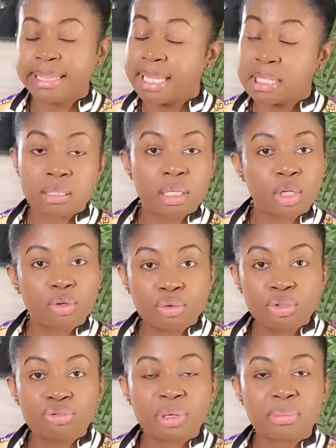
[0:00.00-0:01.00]
That's not a
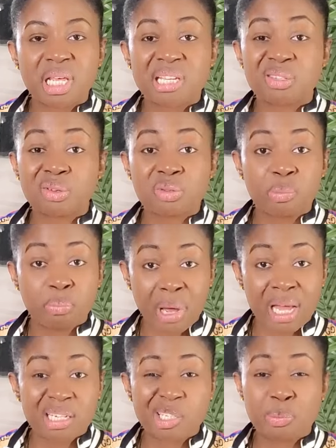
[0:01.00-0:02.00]
good dream. That's also
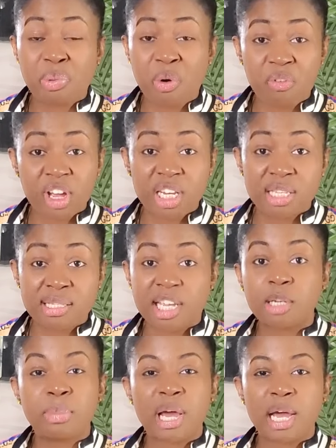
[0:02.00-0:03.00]
bad. It's poverty,
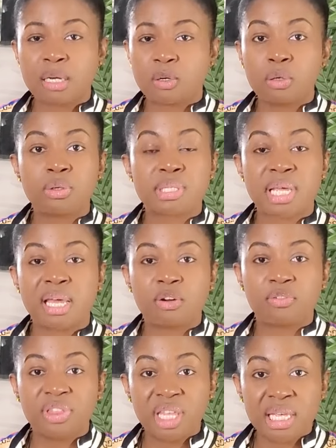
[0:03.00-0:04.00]
setback, and all those
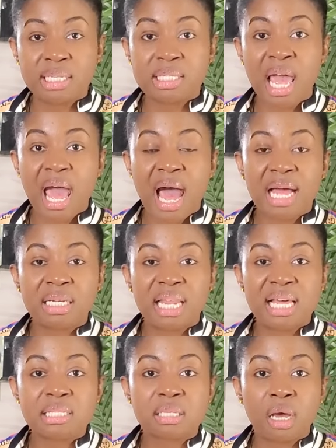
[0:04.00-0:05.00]
kind of things. And
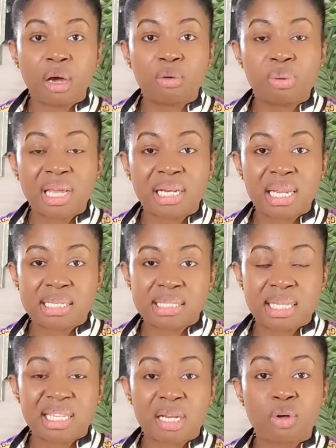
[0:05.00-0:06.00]
that's uh,
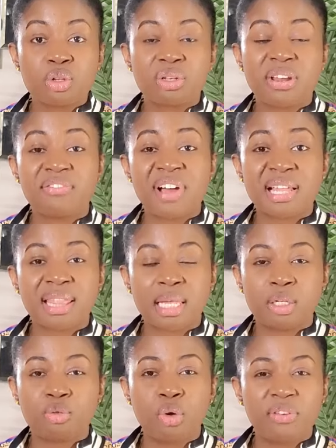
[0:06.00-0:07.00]
recklessness. And also the fact
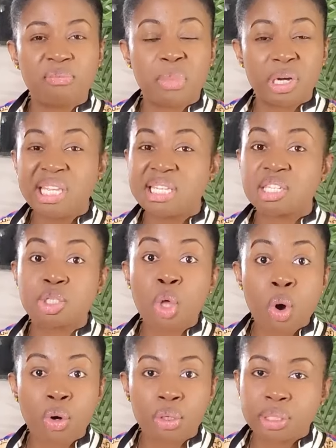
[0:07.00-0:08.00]
that, you know, if money is
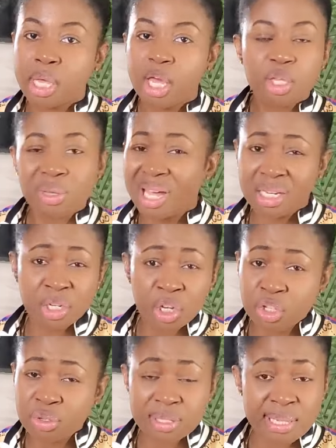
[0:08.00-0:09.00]
torn, you
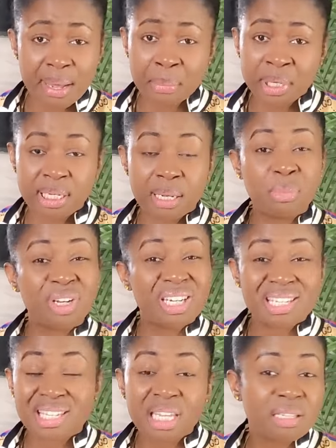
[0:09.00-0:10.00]
cannot use that money. The
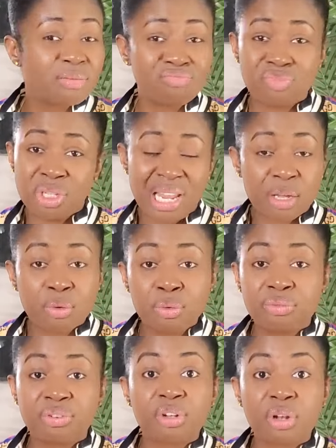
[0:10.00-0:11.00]
money is like
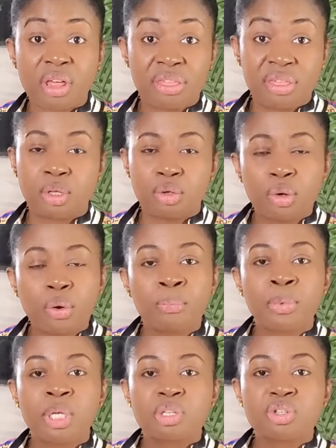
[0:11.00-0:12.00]
good for nothing you
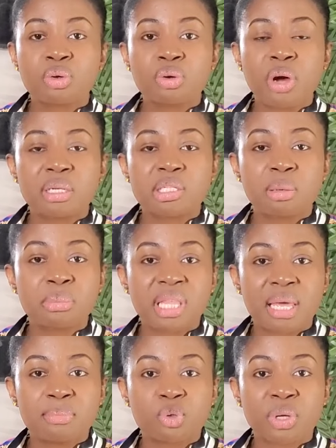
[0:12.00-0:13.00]
know so uh,
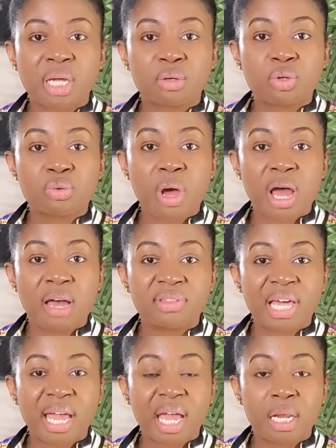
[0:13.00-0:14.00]
sometimes you can also
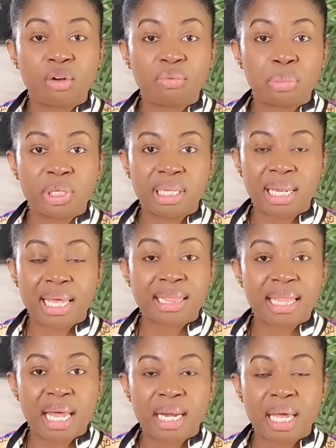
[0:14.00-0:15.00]
have that kind of money
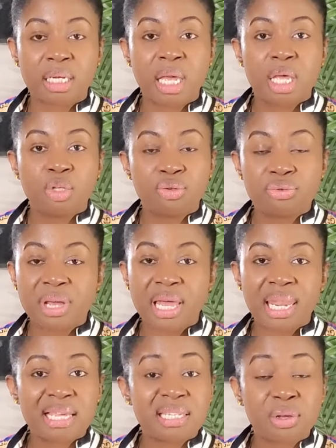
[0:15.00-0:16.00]
like that and you
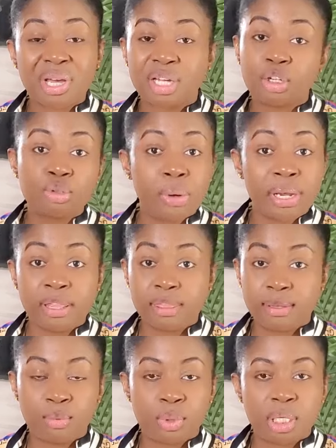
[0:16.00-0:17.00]
realize that you cannot do
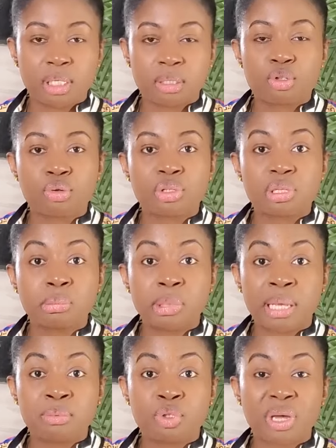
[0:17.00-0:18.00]
anything with it so
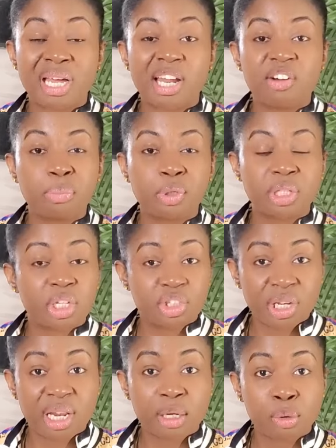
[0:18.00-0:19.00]
sometimes you can have
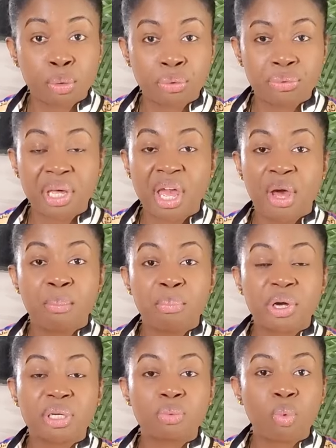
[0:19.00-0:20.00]
potential and glory
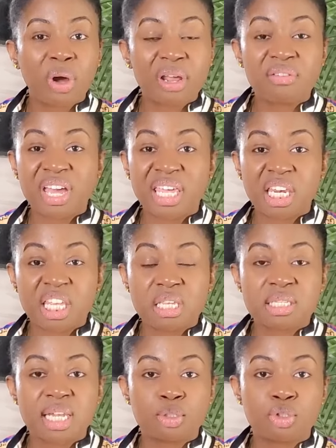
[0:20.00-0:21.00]
but whatever it
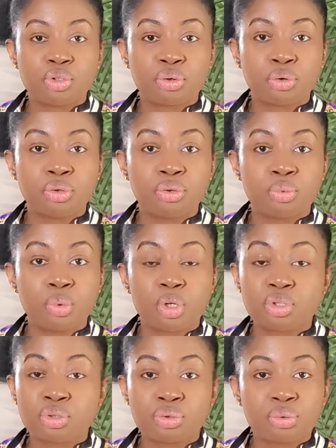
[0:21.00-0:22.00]
is that you know you, you
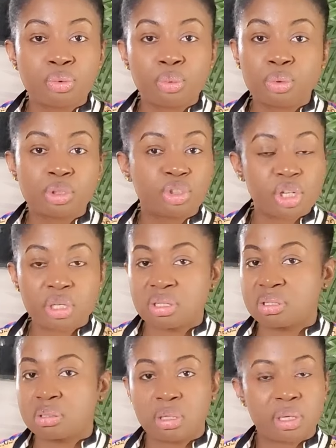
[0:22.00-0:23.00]
want to do will
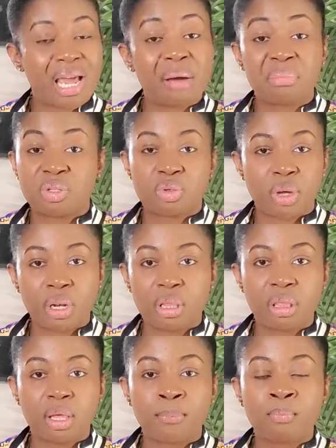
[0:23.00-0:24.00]
just not amount to
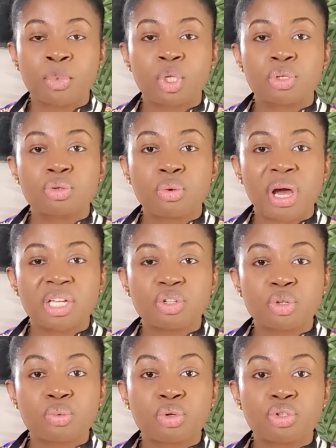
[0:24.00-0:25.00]
anything so i
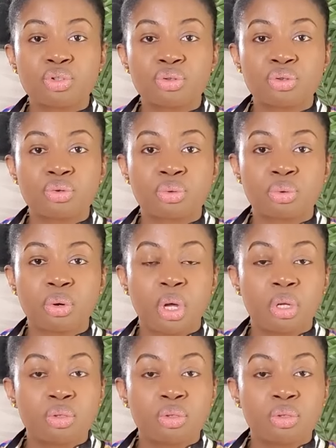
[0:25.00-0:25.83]
just want you to